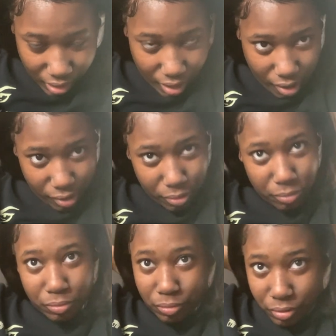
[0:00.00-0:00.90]
I don't
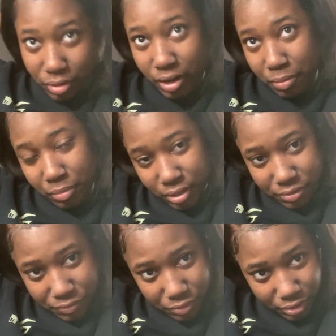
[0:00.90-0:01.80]
order that much
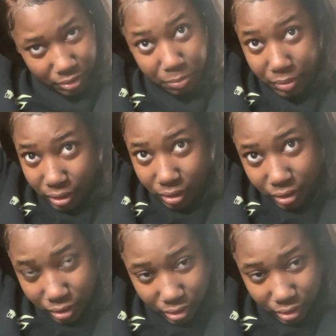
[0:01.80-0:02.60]
for it to be,